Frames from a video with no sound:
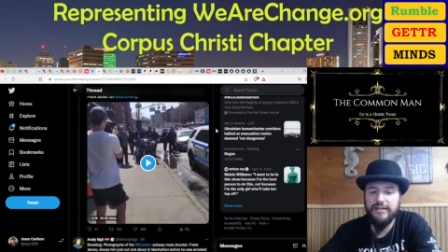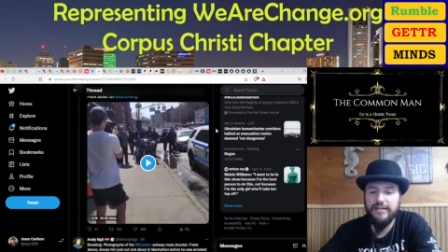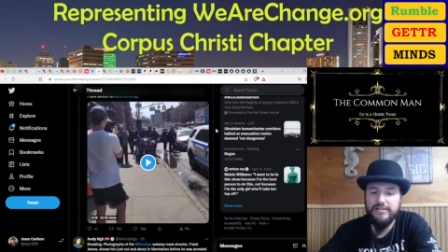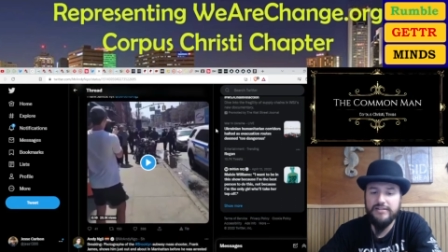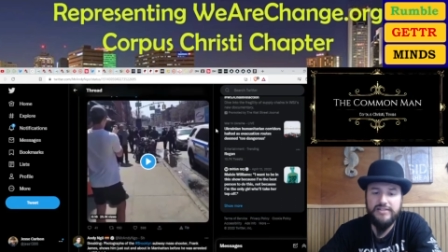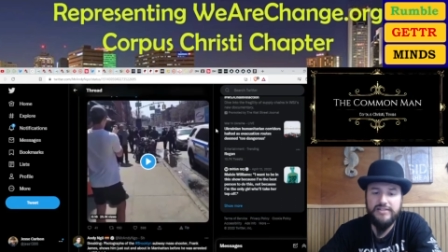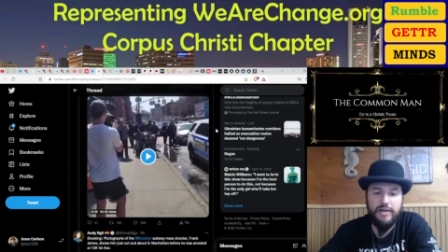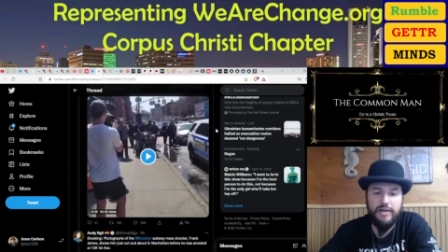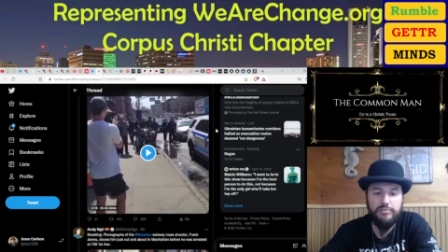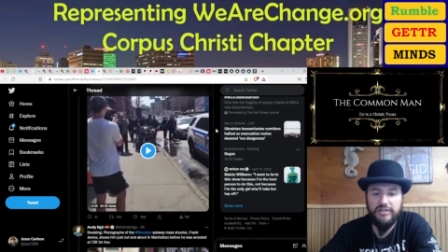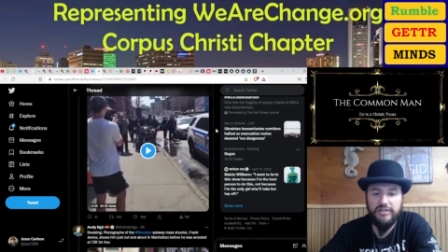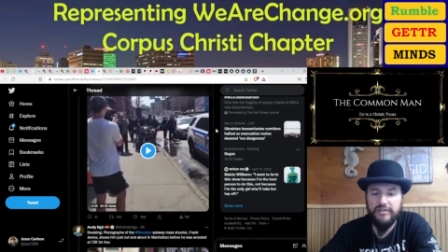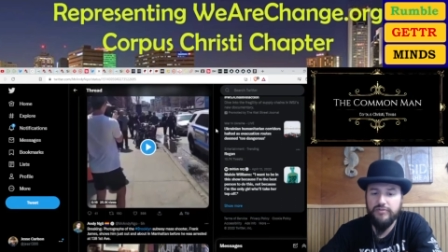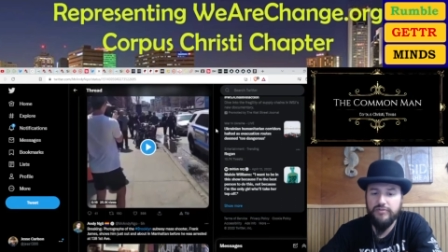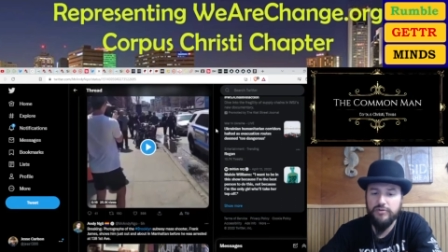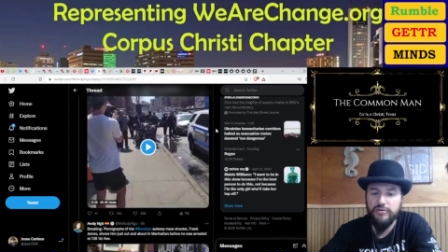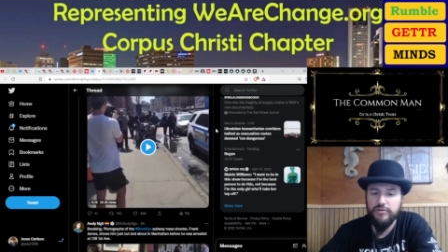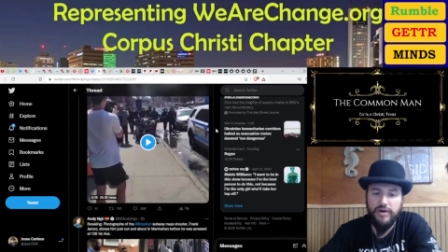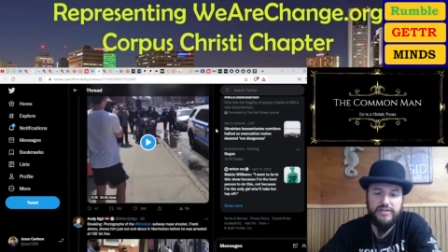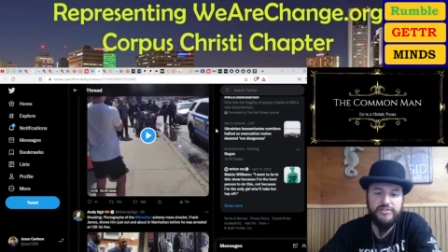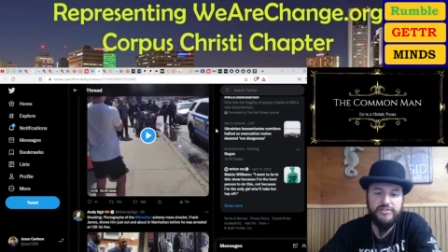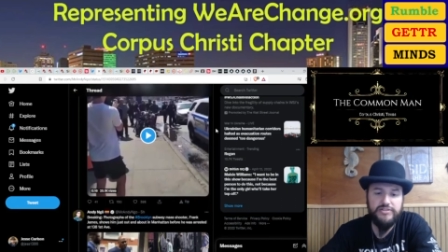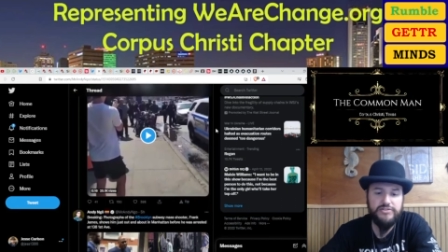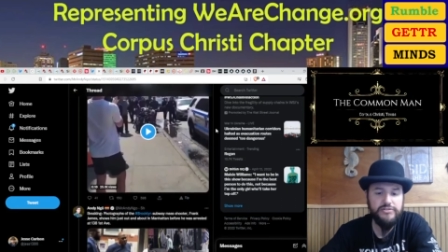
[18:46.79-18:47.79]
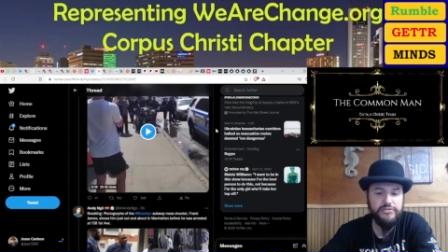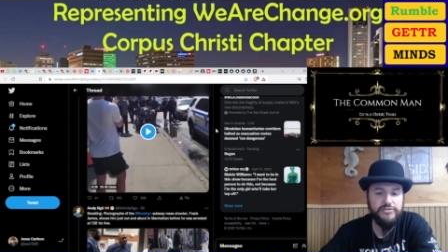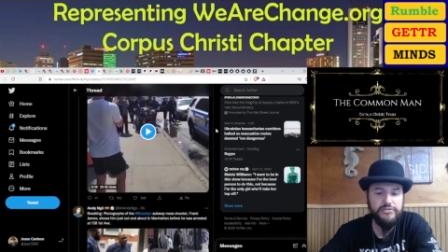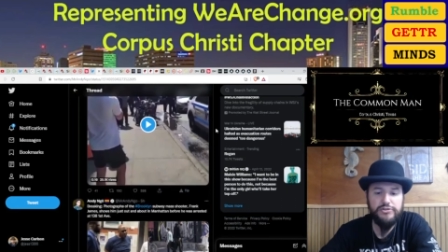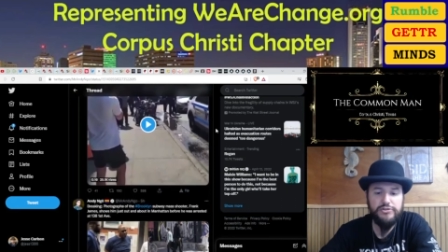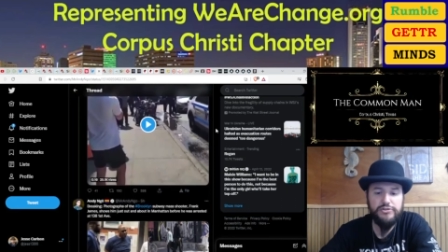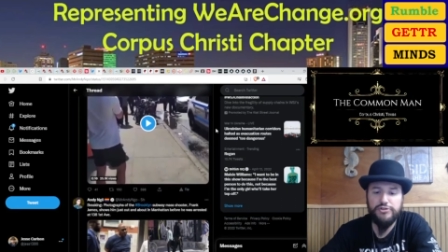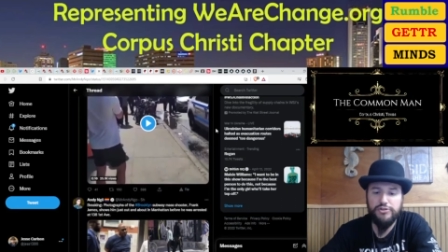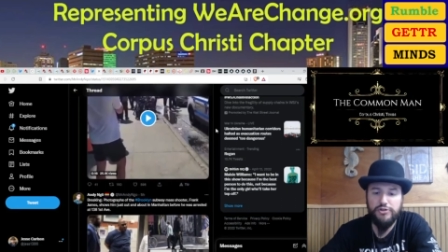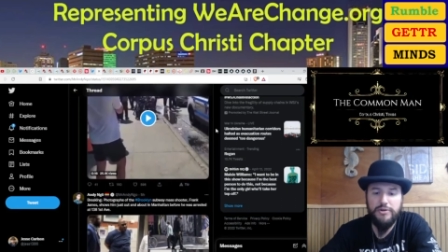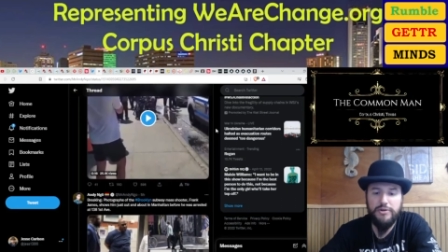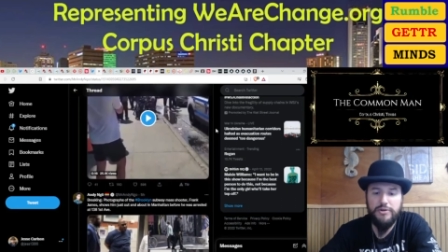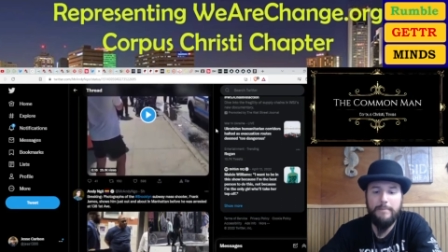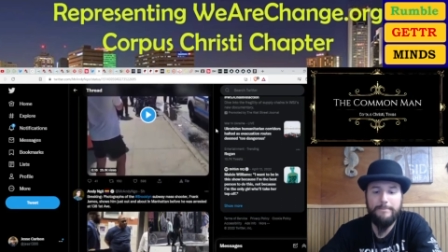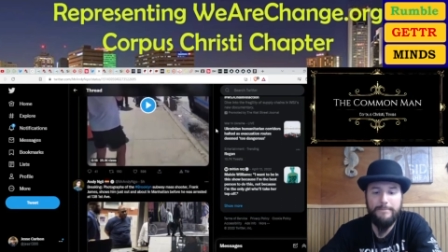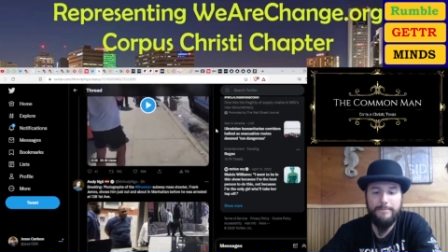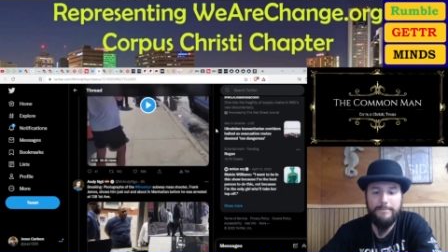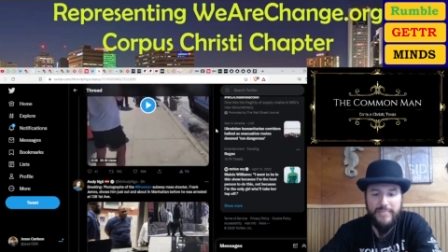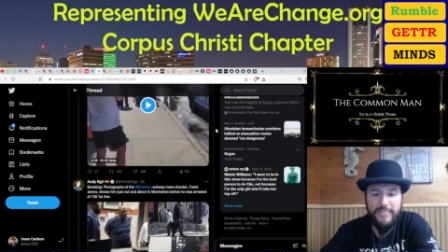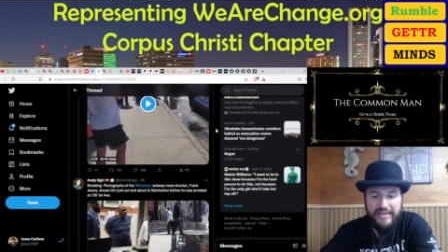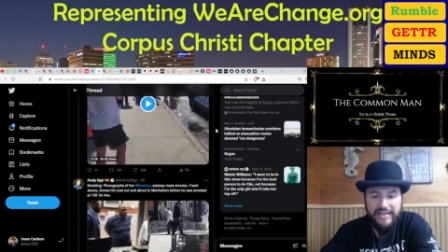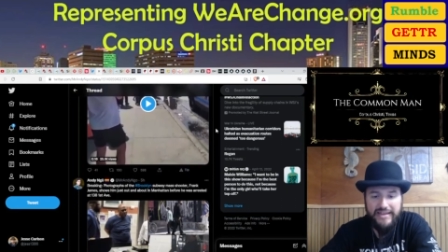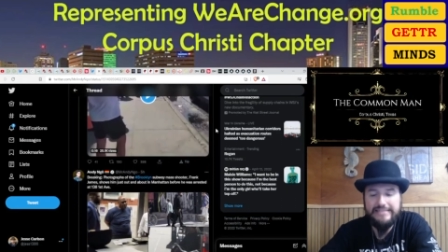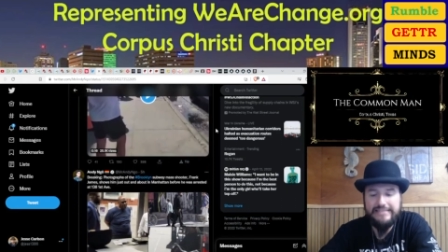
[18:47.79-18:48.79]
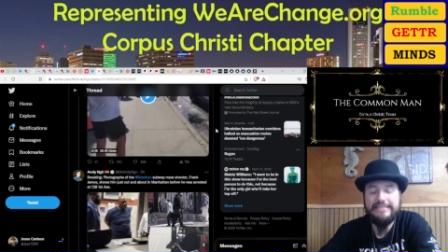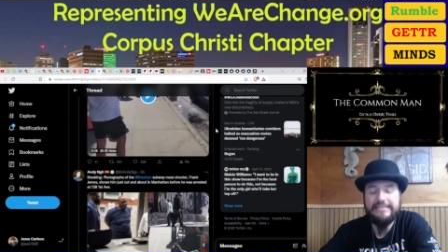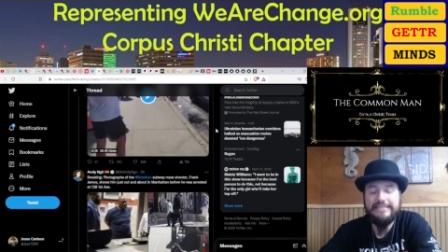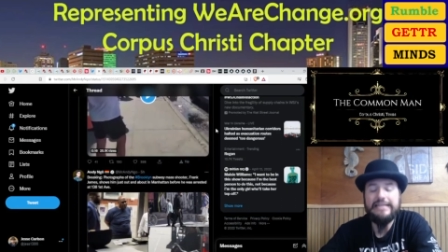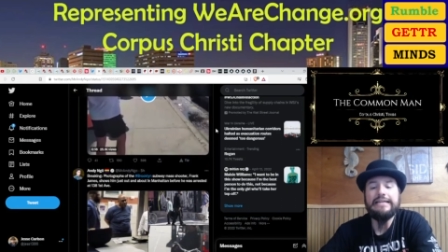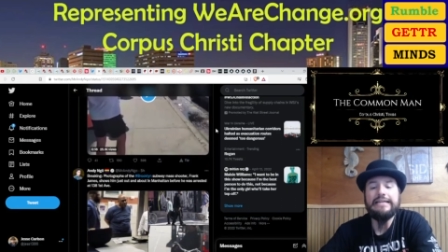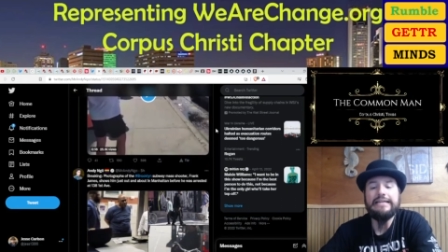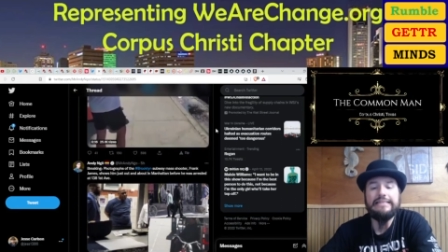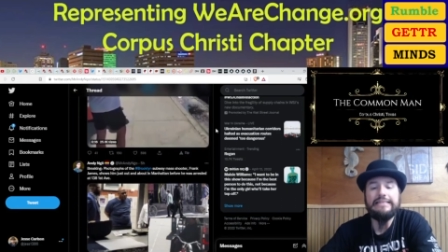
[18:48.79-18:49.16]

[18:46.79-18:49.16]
does not believe the races should mix.